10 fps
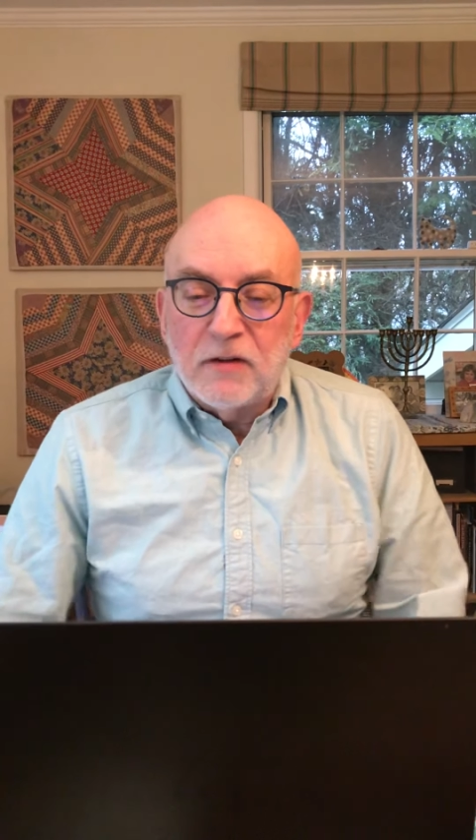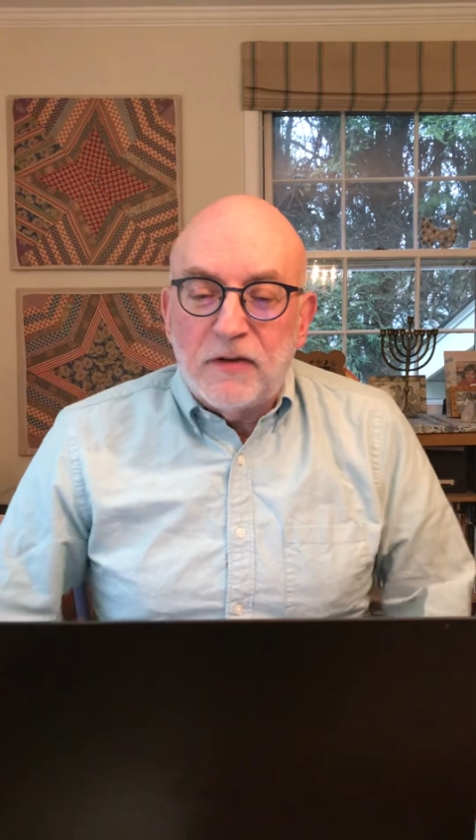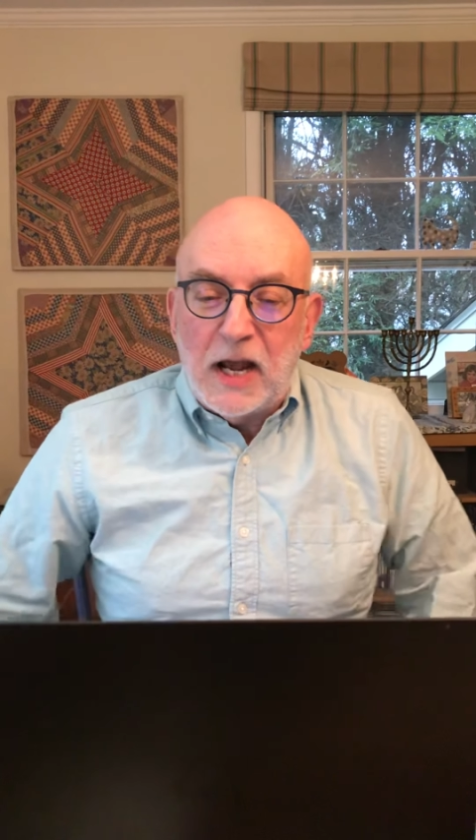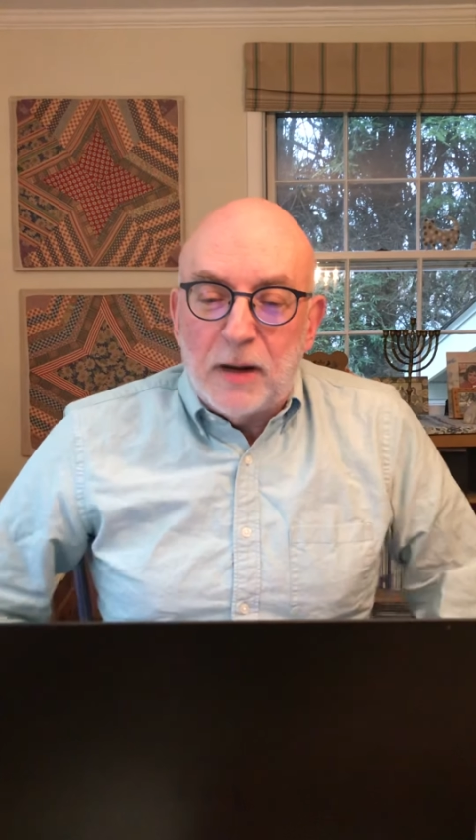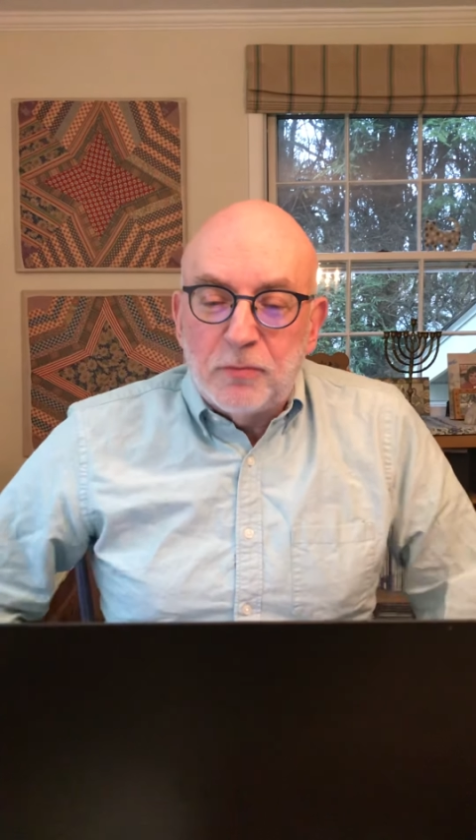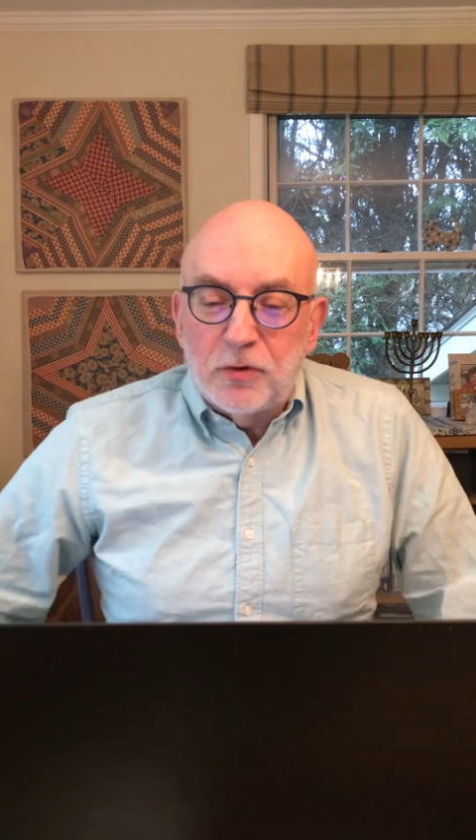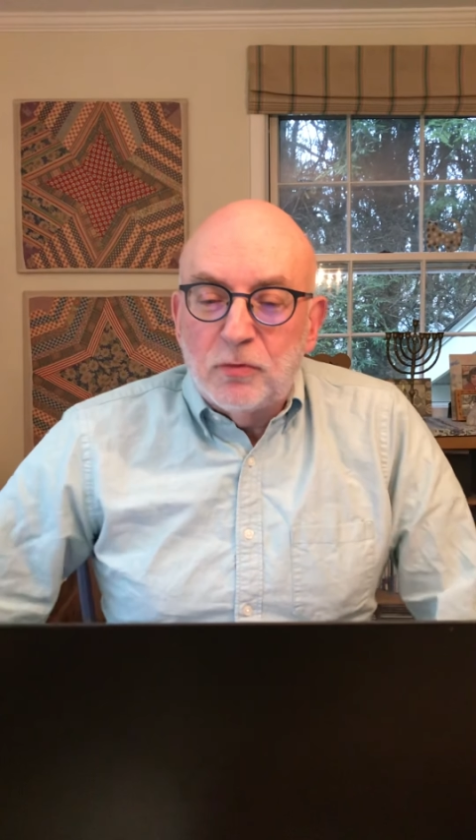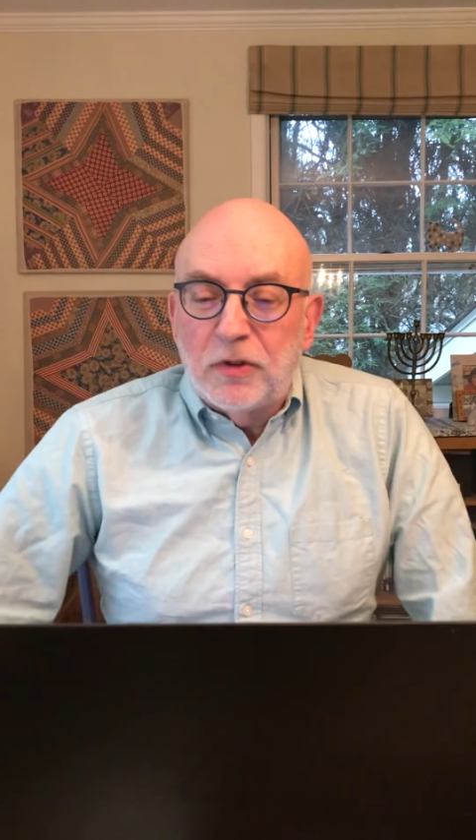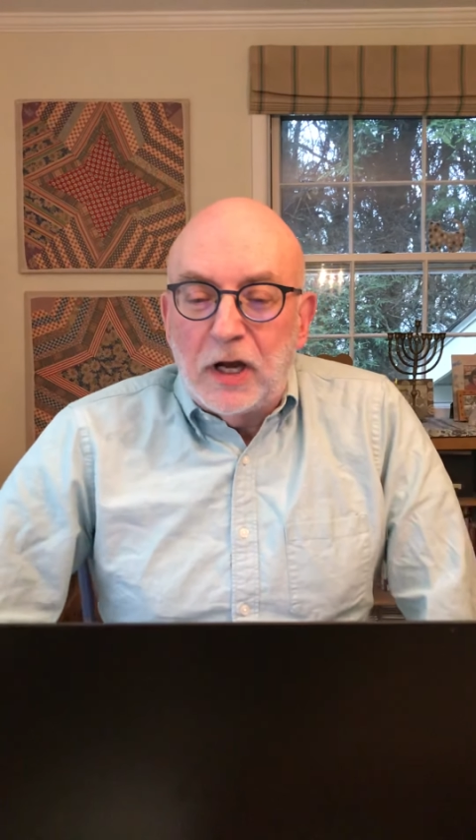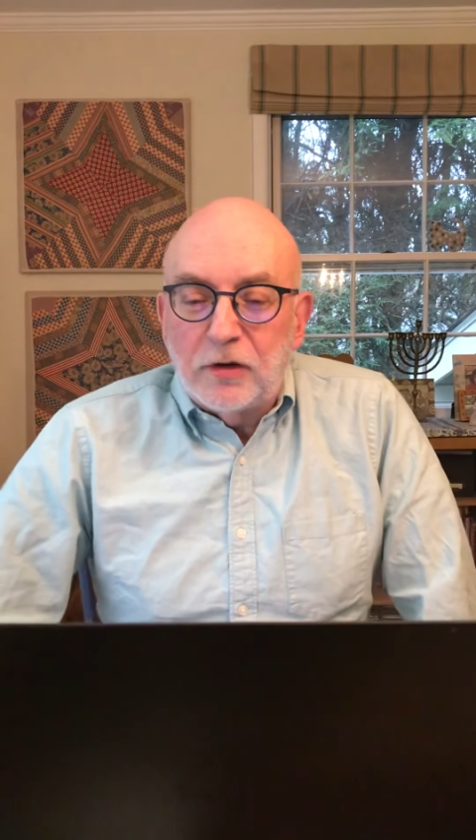have happened
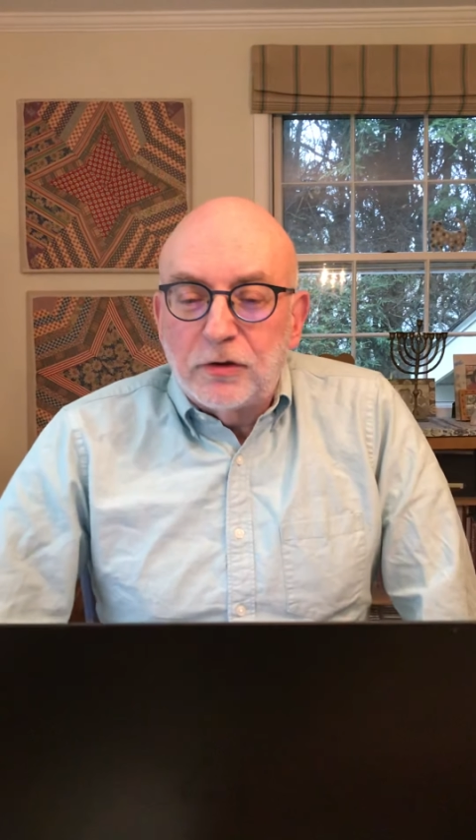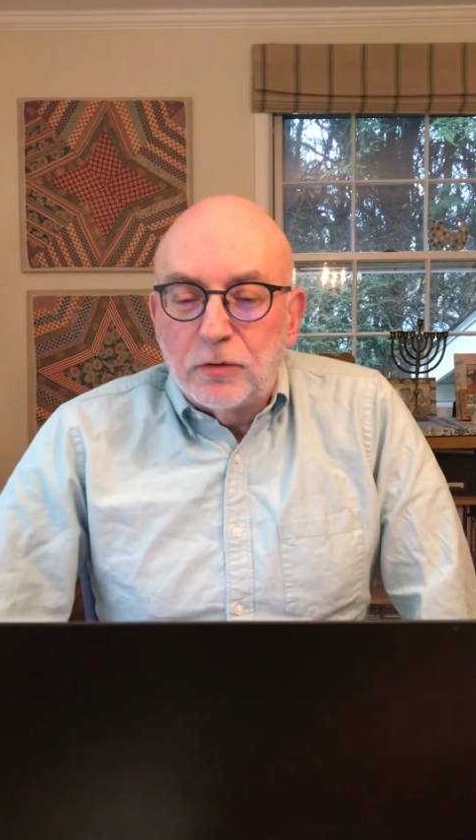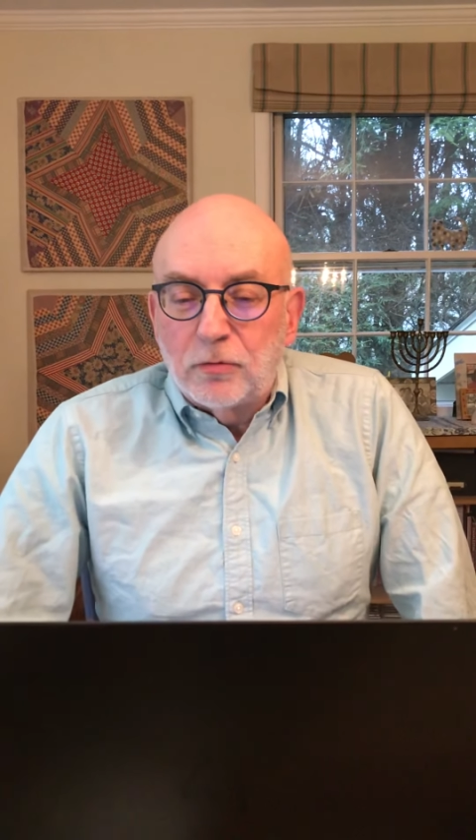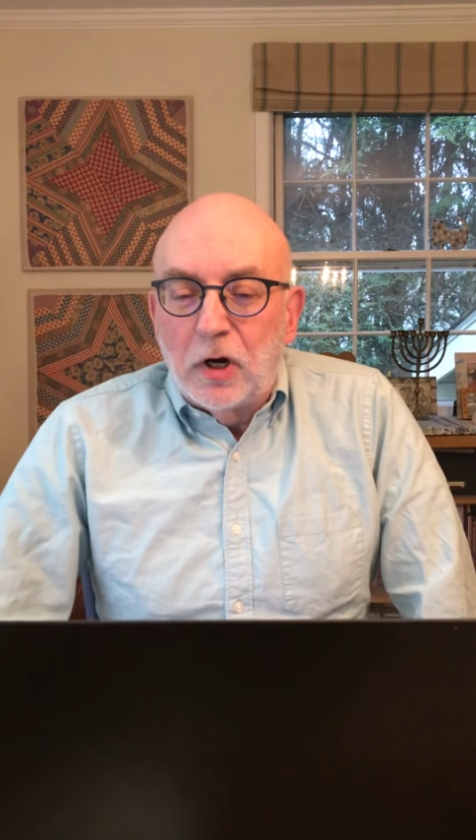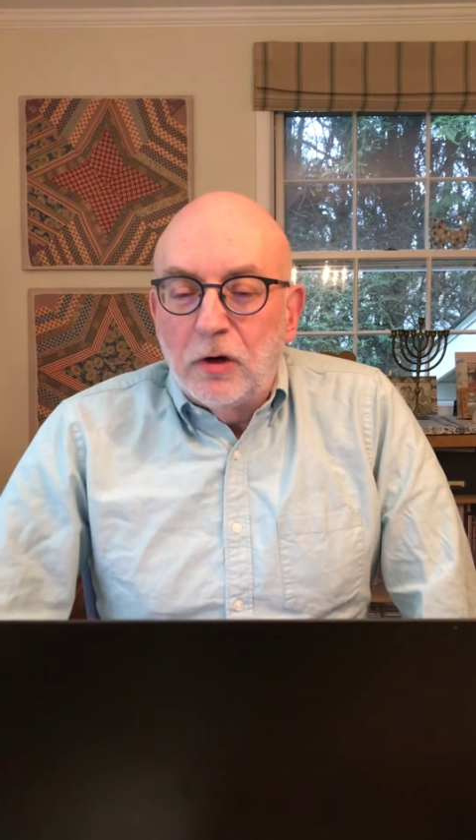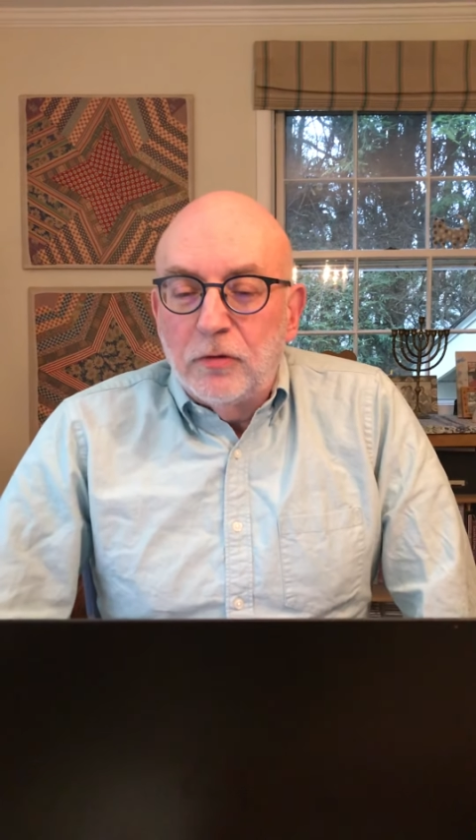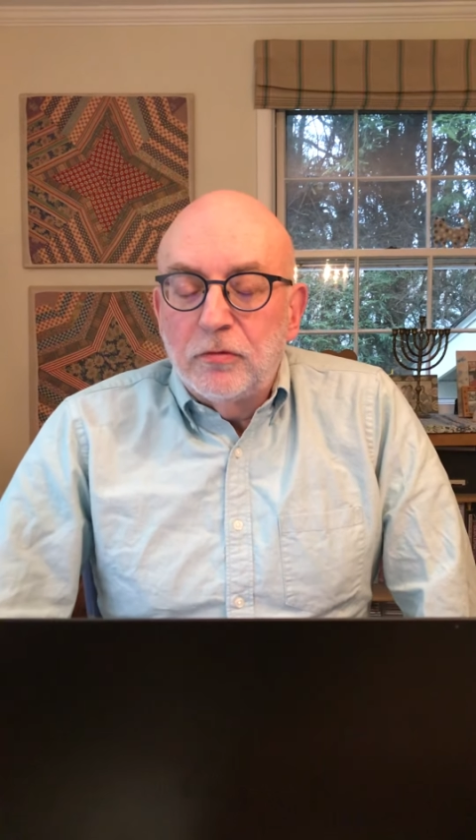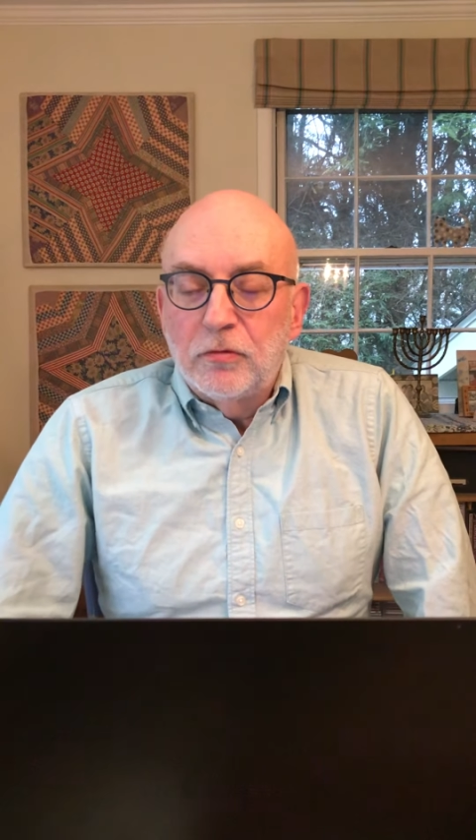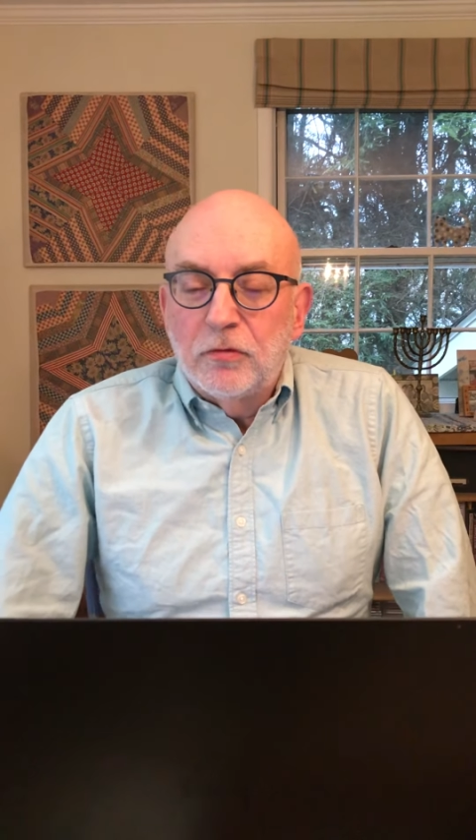without DeRote,